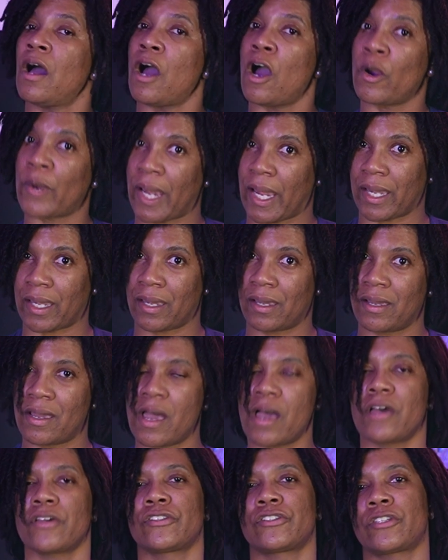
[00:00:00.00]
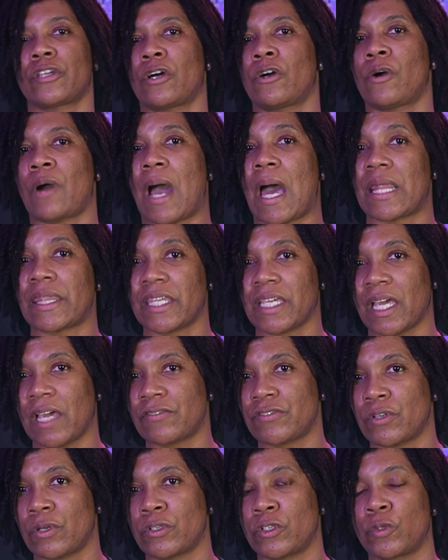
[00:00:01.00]
Okay, so I think I've
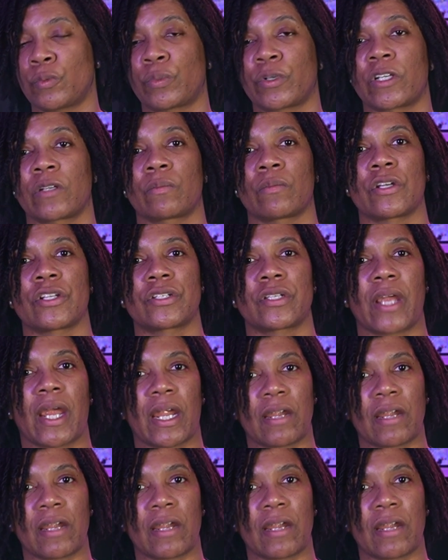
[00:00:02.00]
shown you pretty much